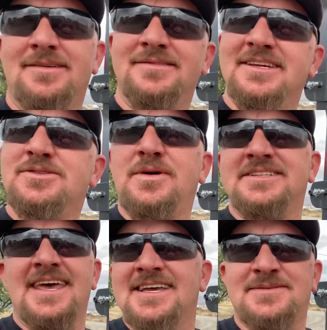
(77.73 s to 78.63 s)
It's what
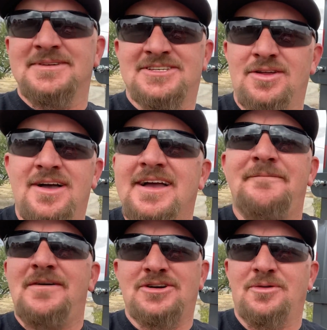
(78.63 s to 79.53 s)
takes me so long to
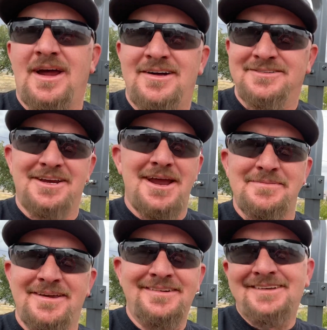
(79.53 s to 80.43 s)
fuck around, you know what
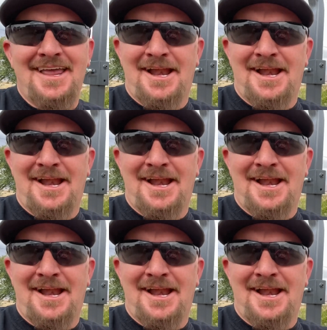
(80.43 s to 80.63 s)
I mean?